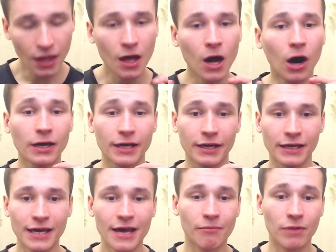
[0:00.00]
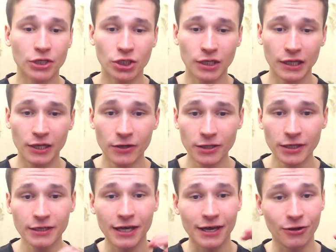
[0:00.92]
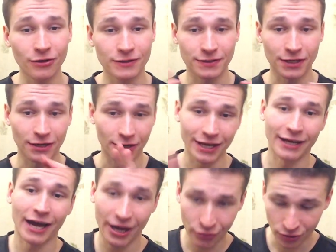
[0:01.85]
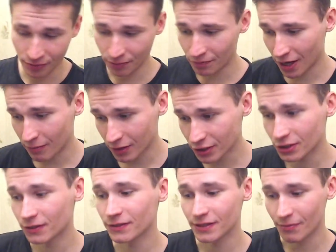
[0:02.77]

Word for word: Okay, machine learning also... Okay, I will be published, it's